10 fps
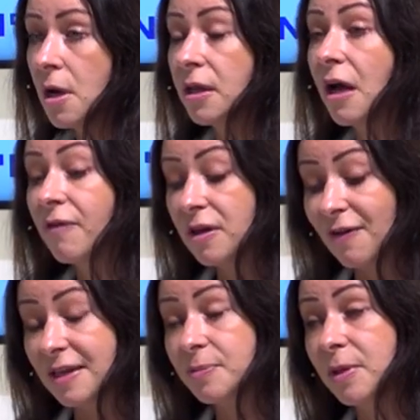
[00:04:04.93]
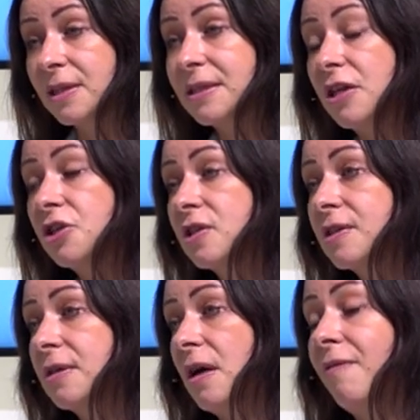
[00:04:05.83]
And our investment intention
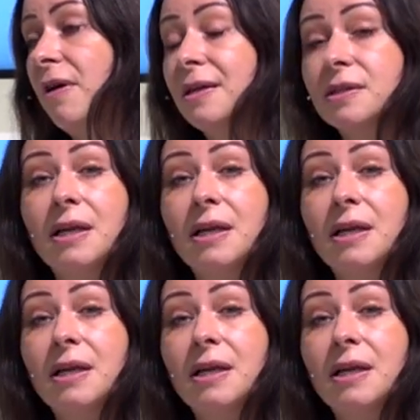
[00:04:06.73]
survey has